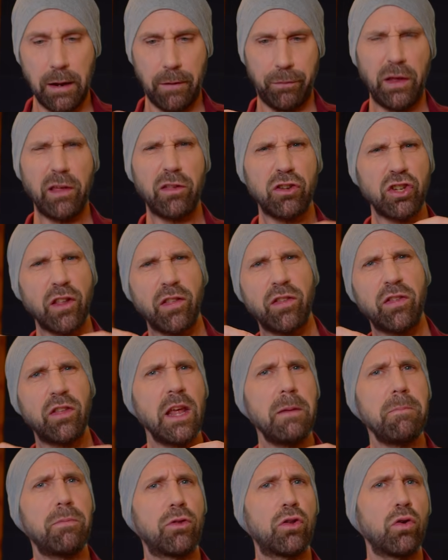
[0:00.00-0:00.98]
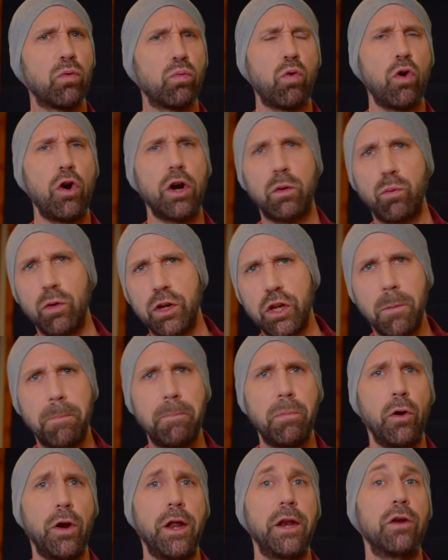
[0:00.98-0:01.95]
this just seems to work when you
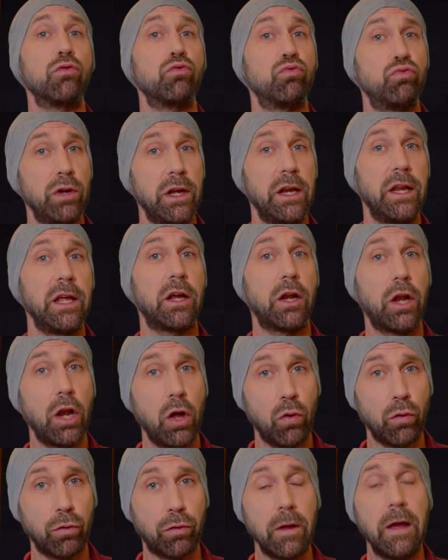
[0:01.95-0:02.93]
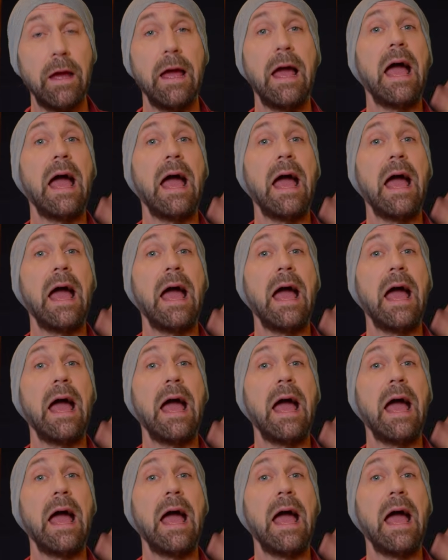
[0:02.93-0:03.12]
put it really close.